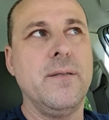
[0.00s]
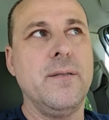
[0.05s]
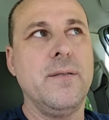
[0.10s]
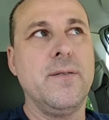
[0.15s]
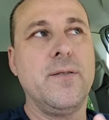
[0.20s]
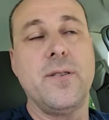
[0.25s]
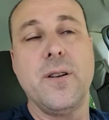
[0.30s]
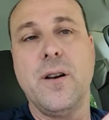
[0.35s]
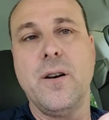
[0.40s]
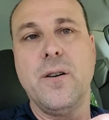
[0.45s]

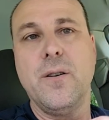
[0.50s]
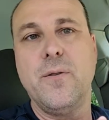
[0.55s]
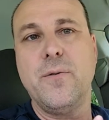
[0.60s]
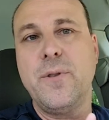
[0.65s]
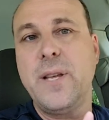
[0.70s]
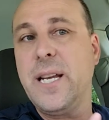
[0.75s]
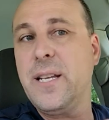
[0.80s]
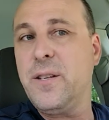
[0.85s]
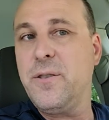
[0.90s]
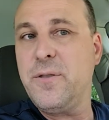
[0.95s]
So
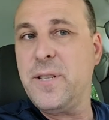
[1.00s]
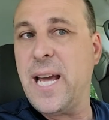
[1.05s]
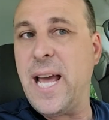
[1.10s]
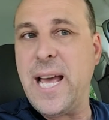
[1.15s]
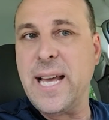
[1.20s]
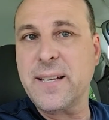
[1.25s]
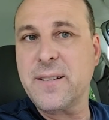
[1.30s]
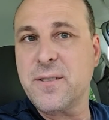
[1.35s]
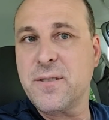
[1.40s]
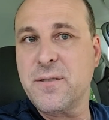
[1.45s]
then you
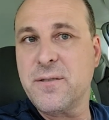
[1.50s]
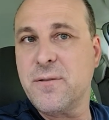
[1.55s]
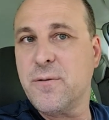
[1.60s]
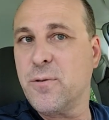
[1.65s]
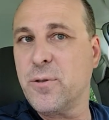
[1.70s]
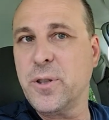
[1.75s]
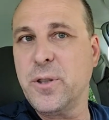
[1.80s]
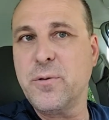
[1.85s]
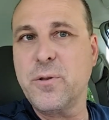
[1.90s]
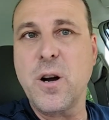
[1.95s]
text
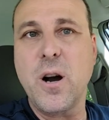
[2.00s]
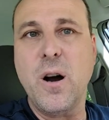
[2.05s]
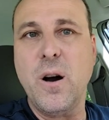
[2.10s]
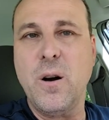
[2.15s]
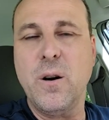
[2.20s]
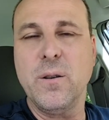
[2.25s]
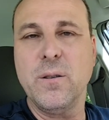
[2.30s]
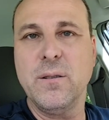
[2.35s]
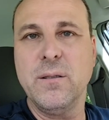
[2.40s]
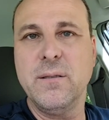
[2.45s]
or you
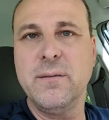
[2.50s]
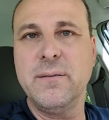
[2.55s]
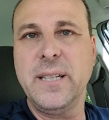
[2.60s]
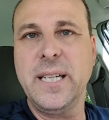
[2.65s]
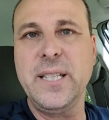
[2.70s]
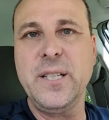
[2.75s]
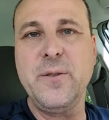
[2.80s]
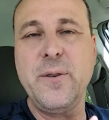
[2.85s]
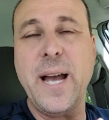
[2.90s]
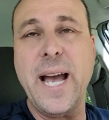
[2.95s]
call
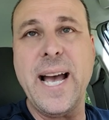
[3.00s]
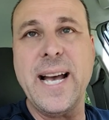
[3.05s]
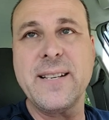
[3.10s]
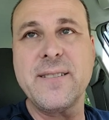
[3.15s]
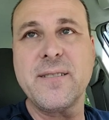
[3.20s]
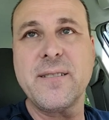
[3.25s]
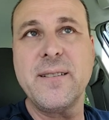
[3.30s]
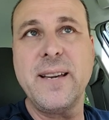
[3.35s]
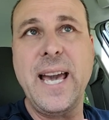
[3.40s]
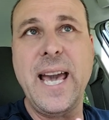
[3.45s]
and you
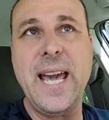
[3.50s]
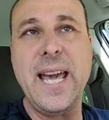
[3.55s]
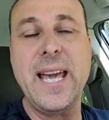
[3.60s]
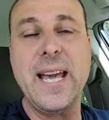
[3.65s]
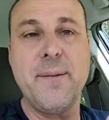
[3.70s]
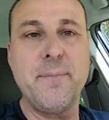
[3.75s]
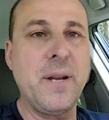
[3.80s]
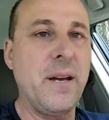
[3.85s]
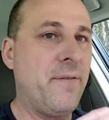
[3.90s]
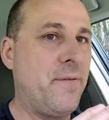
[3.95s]
ask, "Hey,
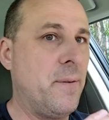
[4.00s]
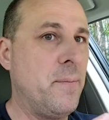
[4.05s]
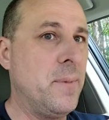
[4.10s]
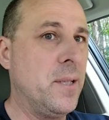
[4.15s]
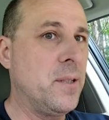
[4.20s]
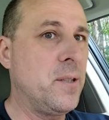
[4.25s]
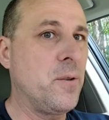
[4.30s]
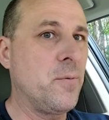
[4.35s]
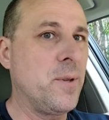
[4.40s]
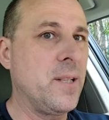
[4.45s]
I'm not
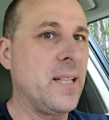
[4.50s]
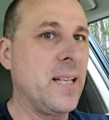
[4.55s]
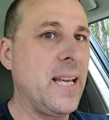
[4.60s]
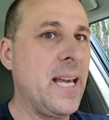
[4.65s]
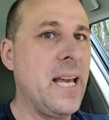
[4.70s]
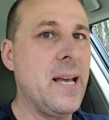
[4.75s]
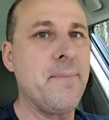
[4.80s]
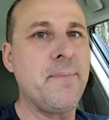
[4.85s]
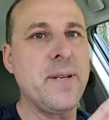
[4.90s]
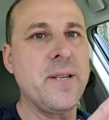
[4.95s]
familiar with the
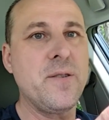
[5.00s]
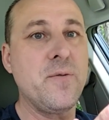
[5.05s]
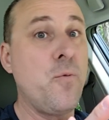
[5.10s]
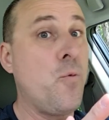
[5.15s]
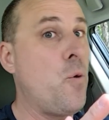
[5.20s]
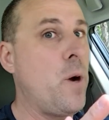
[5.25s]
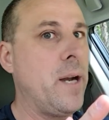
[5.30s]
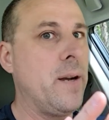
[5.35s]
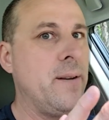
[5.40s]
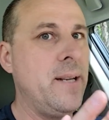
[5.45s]
campus.
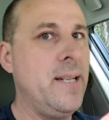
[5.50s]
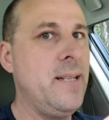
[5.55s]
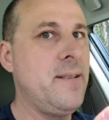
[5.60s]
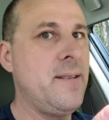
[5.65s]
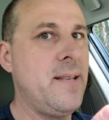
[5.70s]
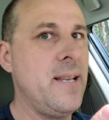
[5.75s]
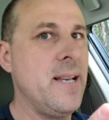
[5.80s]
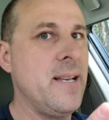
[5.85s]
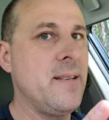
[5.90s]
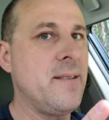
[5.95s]
Where
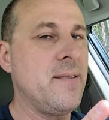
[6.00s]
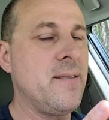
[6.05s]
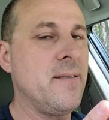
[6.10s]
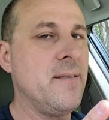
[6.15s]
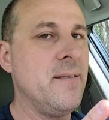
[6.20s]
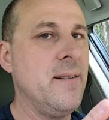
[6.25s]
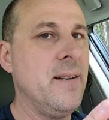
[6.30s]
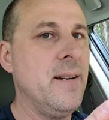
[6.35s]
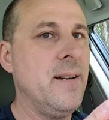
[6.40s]
is this?"